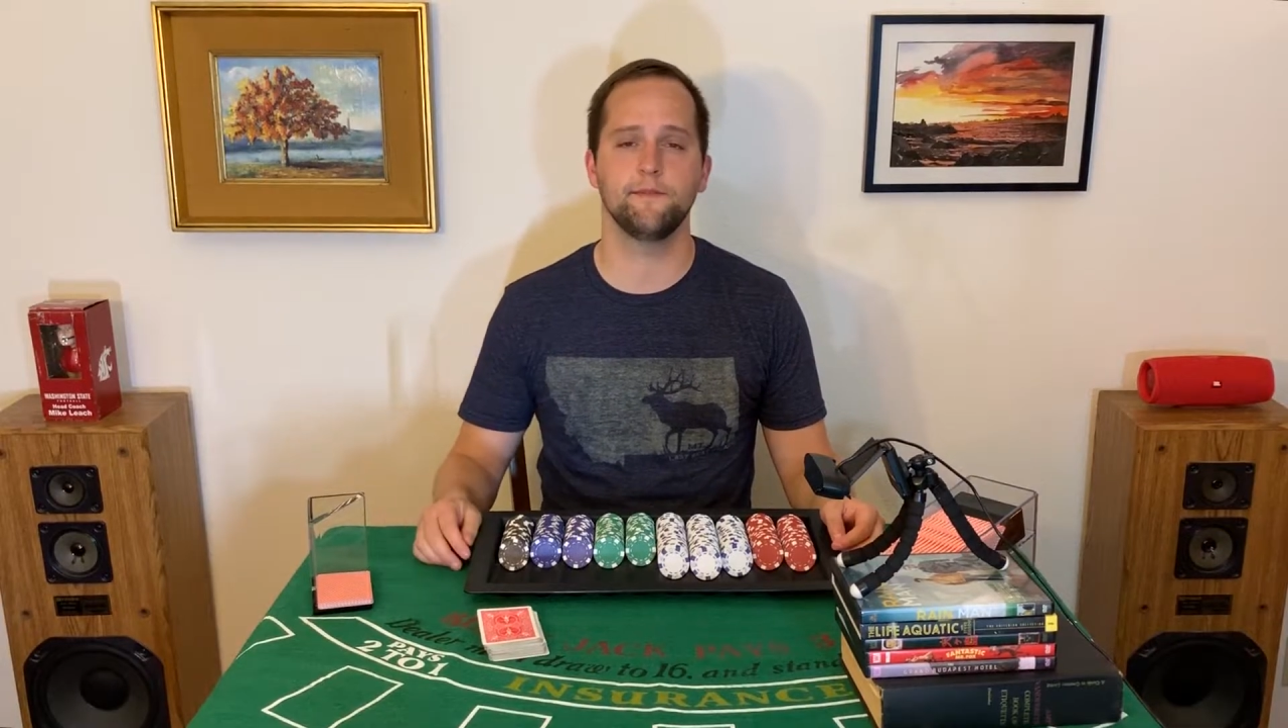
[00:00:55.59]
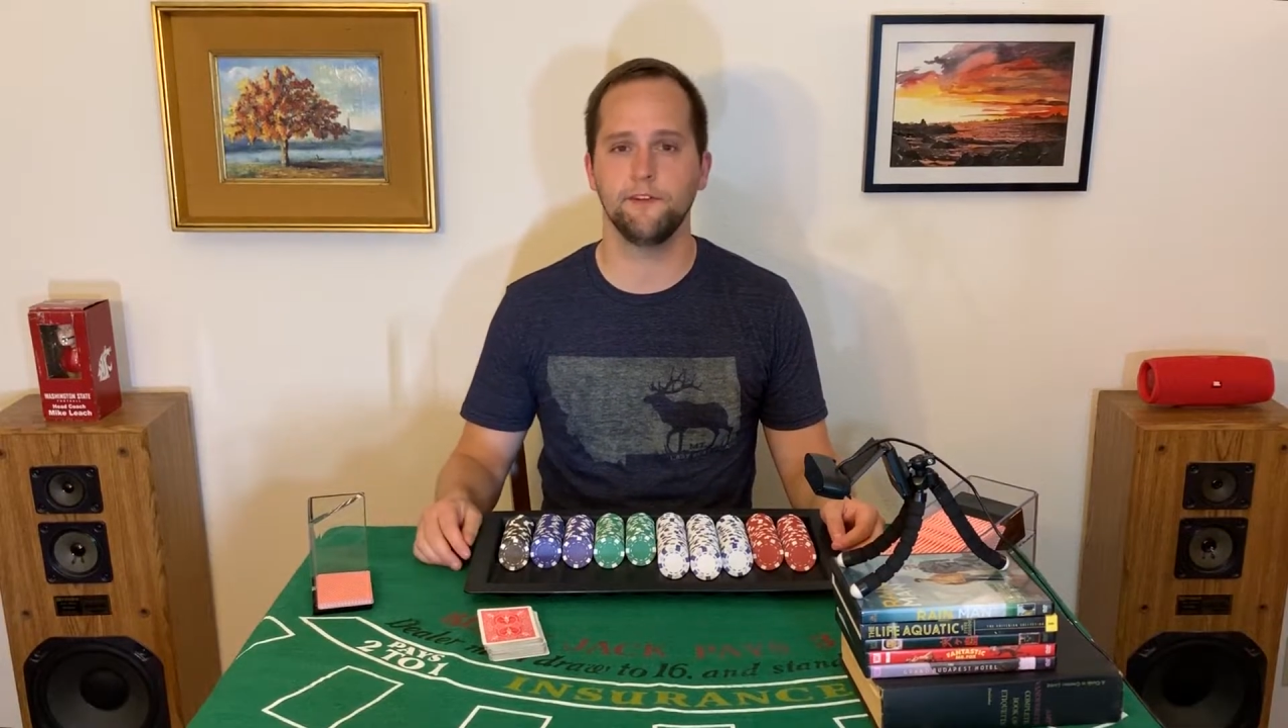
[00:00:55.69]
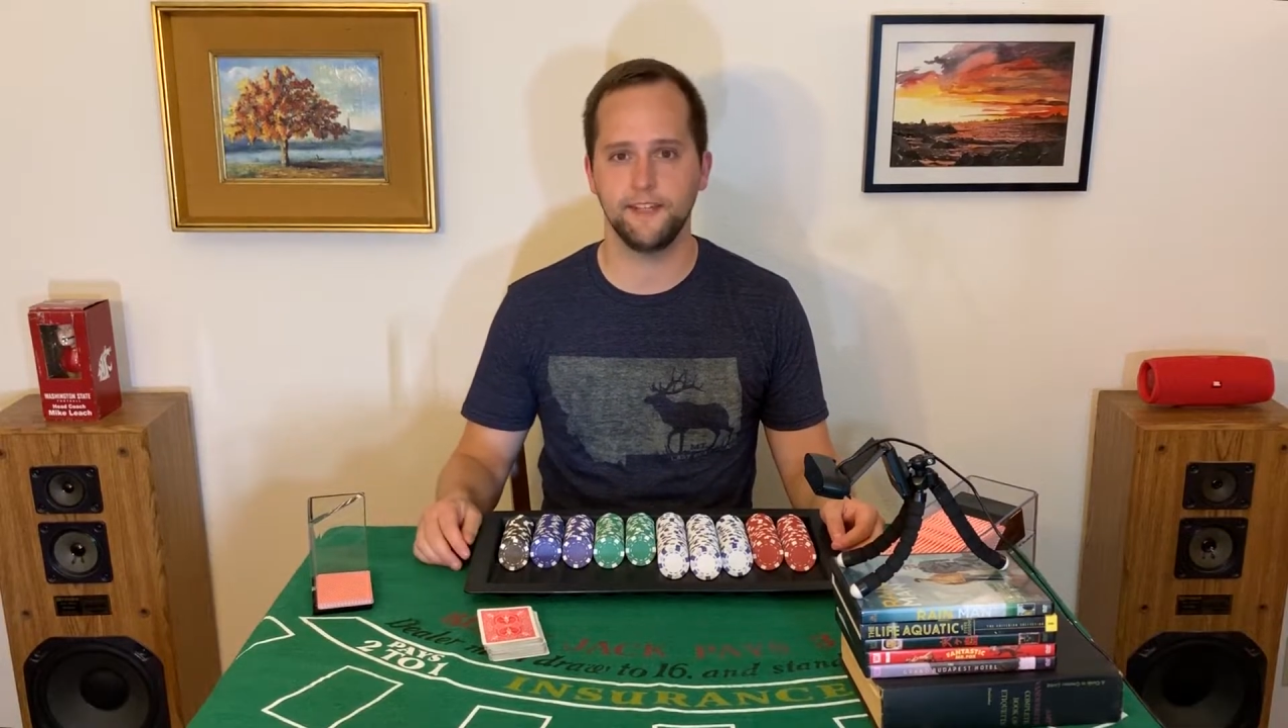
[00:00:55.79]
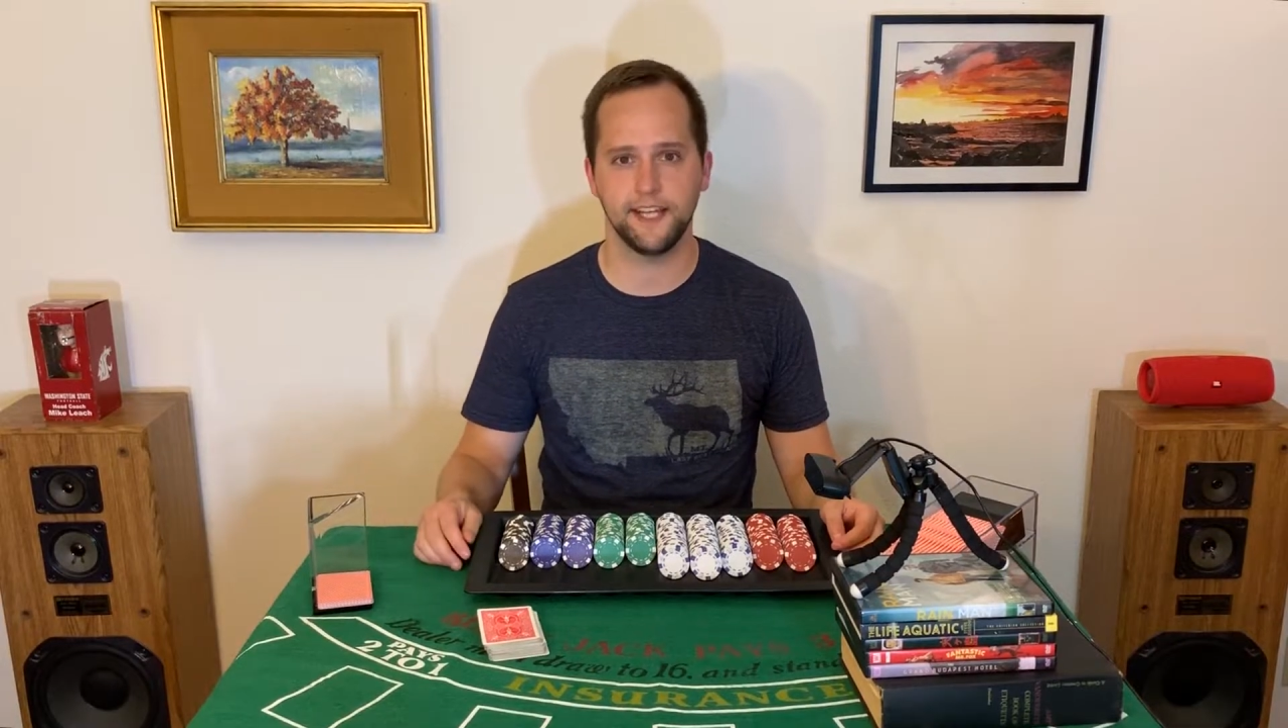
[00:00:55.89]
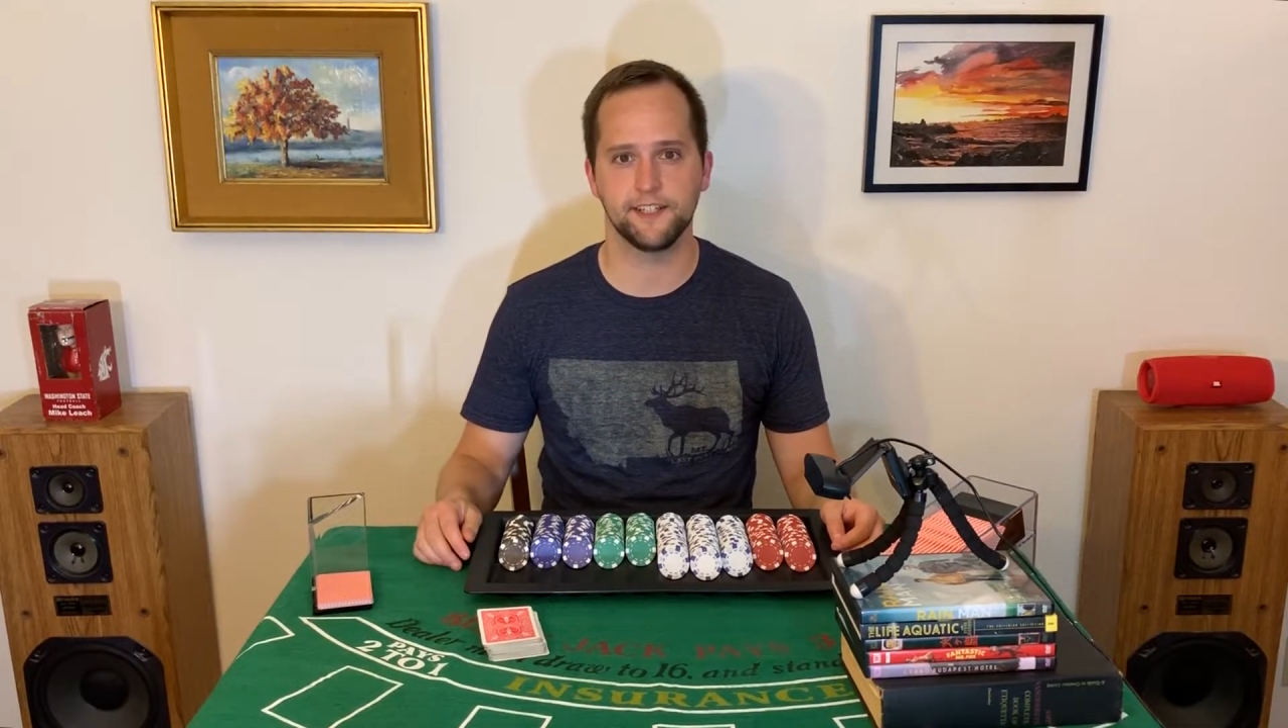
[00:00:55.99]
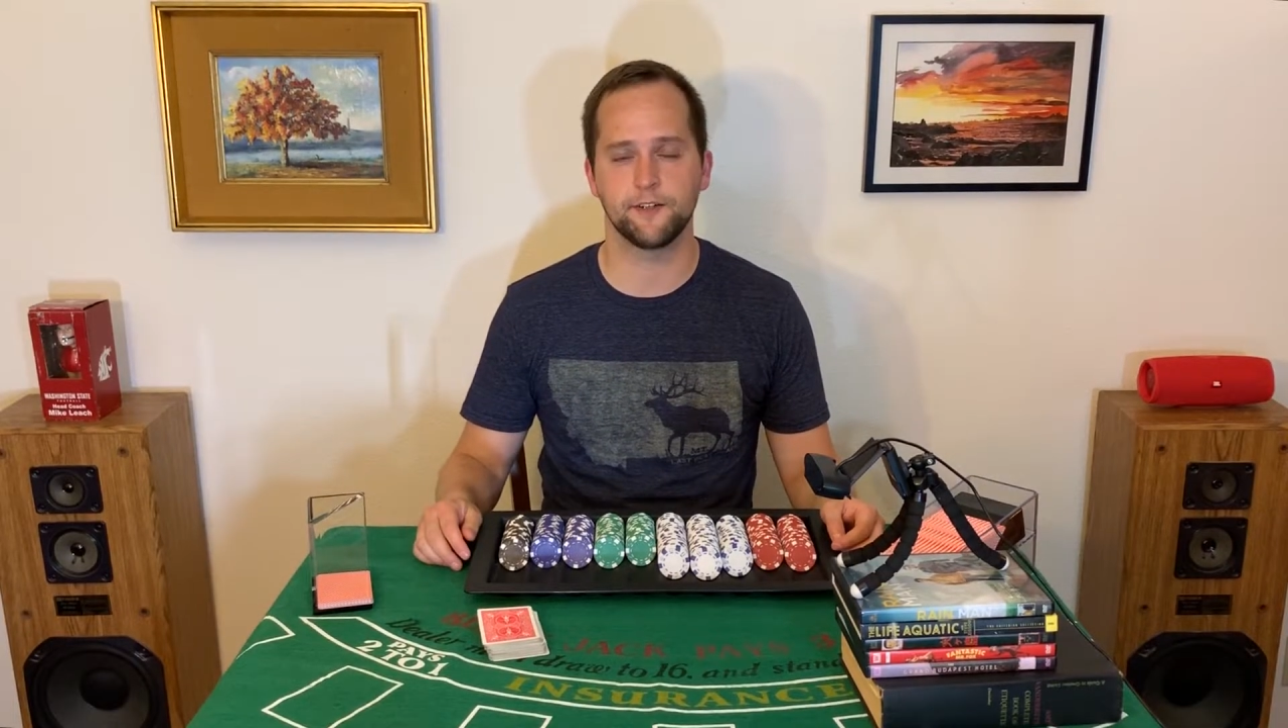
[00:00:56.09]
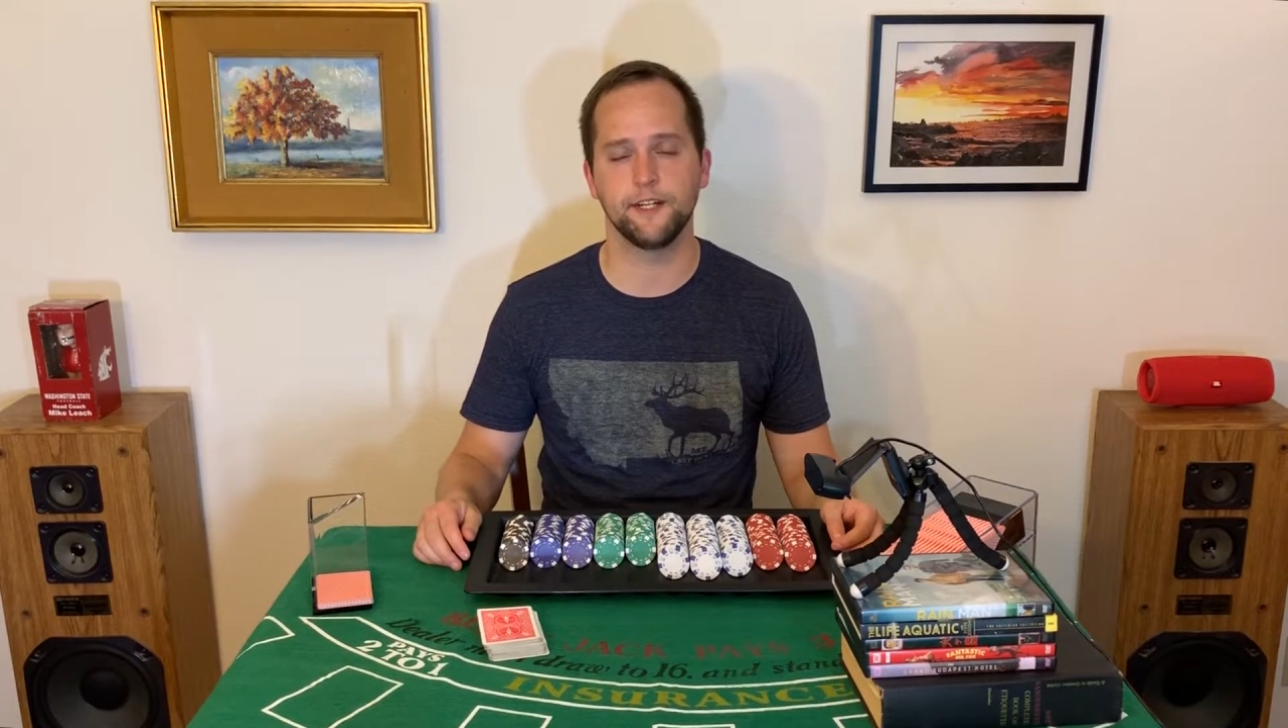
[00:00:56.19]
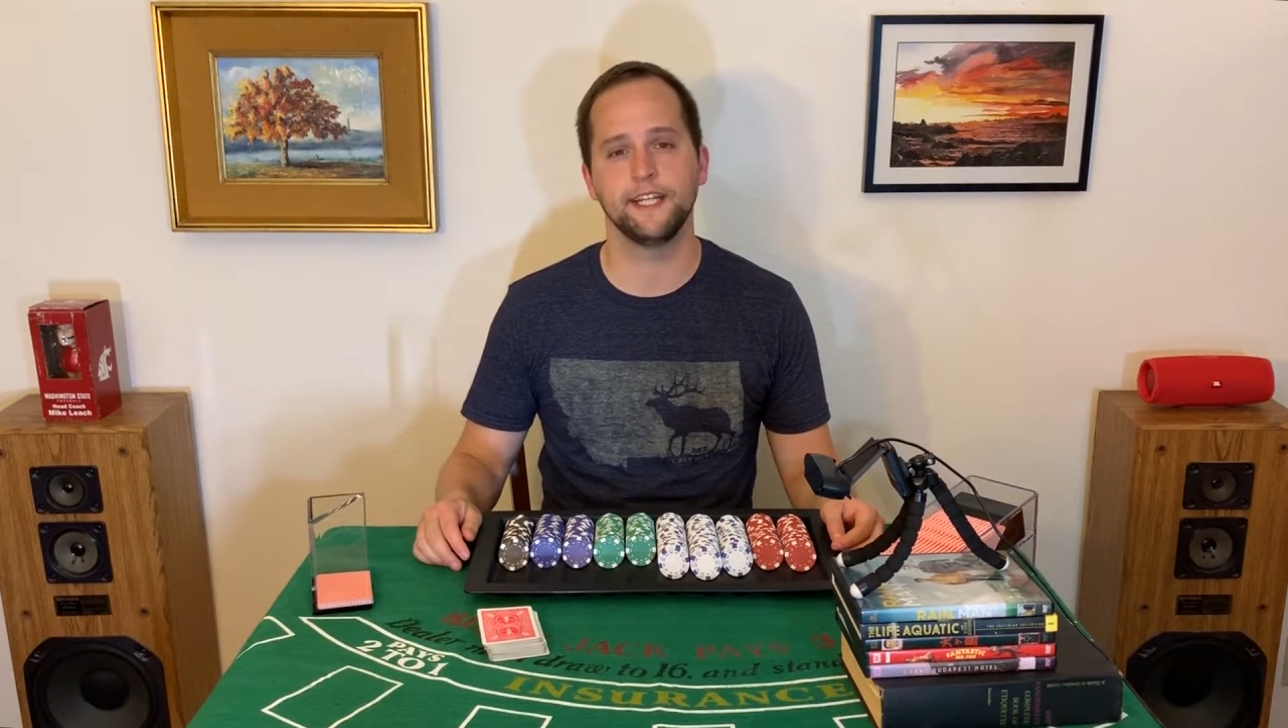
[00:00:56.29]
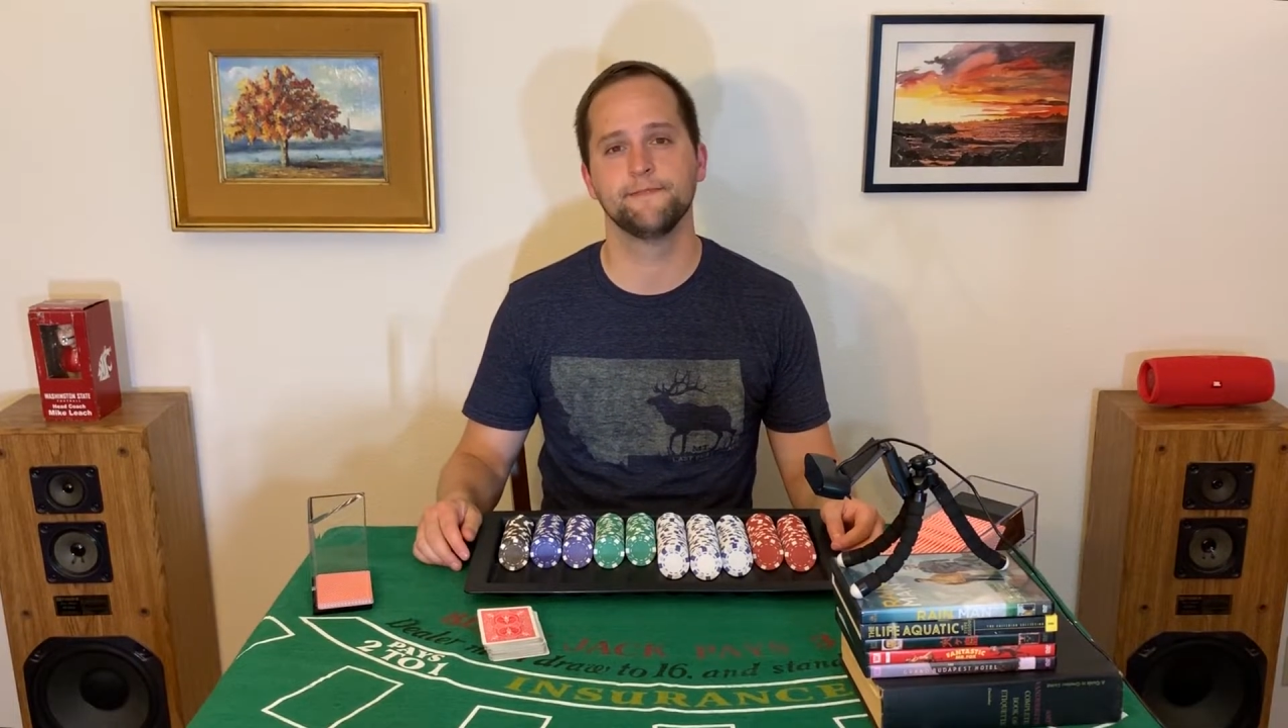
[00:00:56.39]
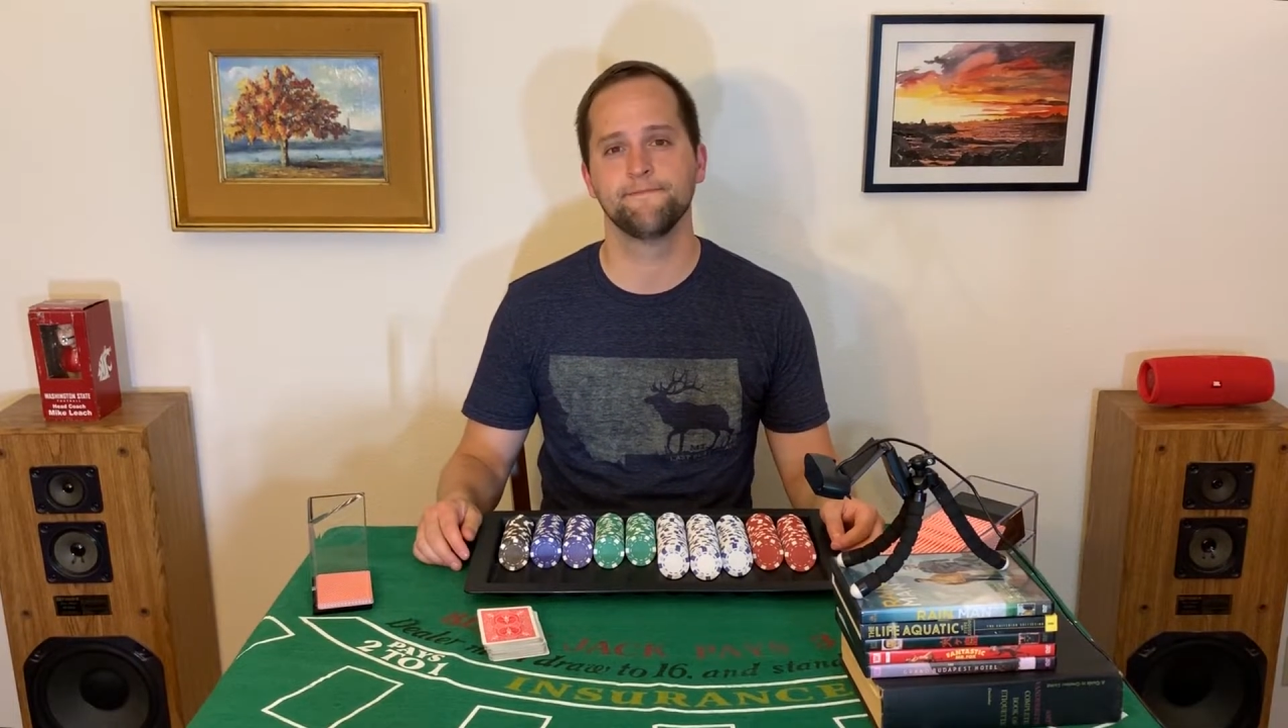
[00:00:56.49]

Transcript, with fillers: movie history.